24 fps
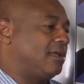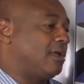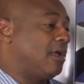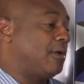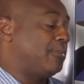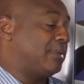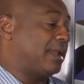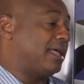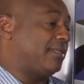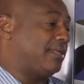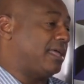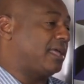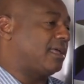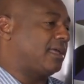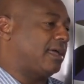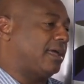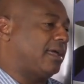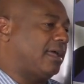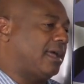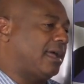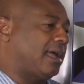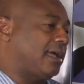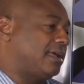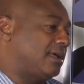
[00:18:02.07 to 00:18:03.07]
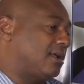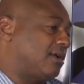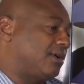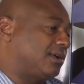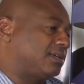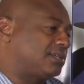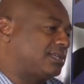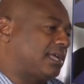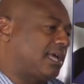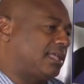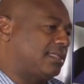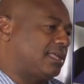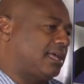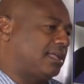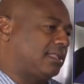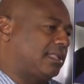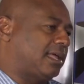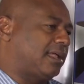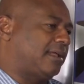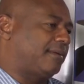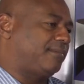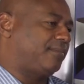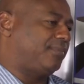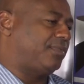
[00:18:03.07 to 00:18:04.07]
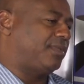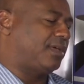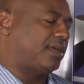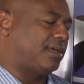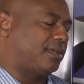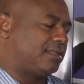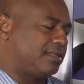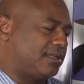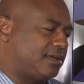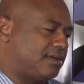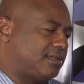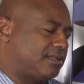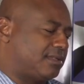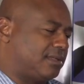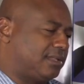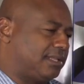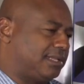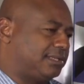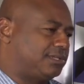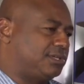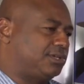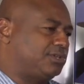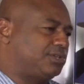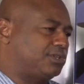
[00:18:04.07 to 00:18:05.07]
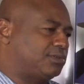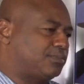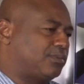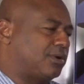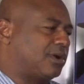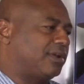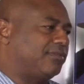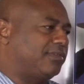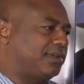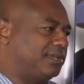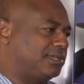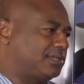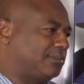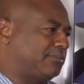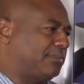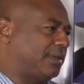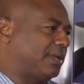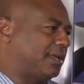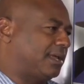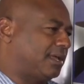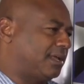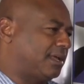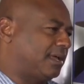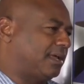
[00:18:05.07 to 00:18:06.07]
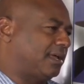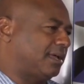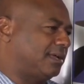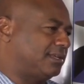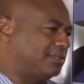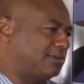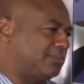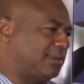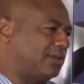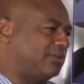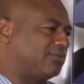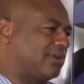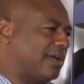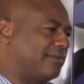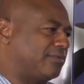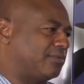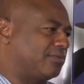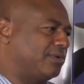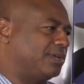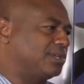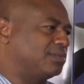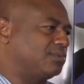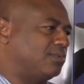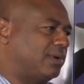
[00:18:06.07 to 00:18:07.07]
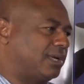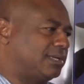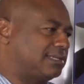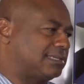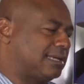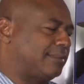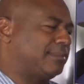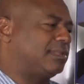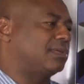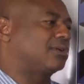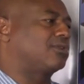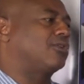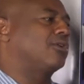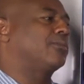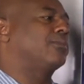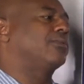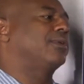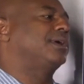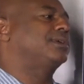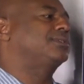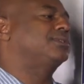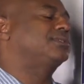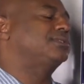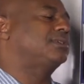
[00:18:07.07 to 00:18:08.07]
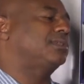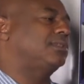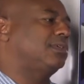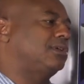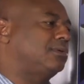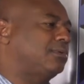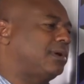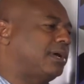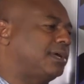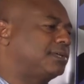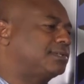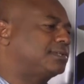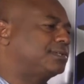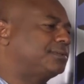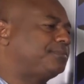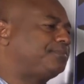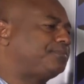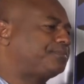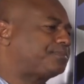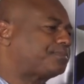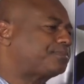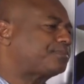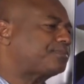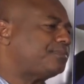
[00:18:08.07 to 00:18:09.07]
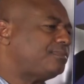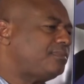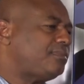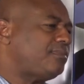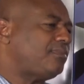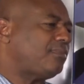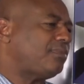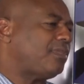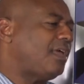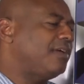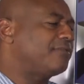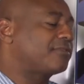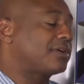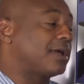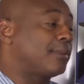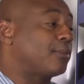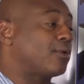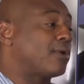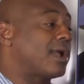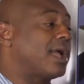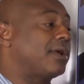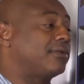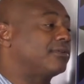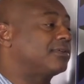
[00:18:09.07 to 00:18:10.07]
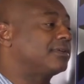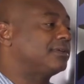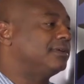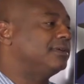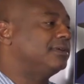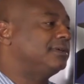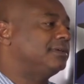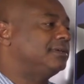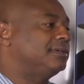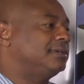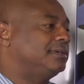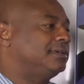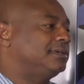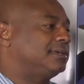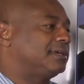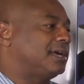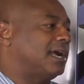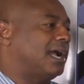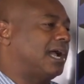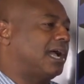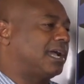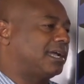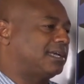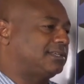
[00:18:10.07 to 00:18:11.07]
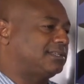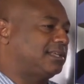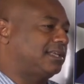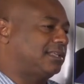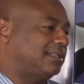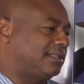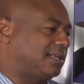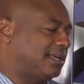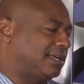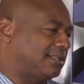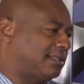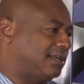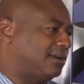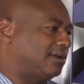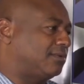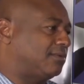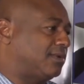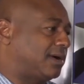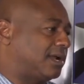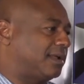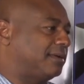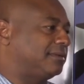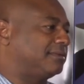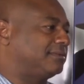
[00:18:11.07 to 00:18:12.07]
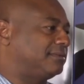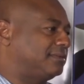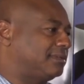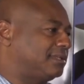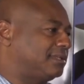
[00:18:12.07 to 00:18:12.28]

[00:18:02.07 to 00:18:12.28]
But I think, honestly, I think that the litigious part of it is a big driving reason why some of the corporations in the U.S. have come around, because they don't want to.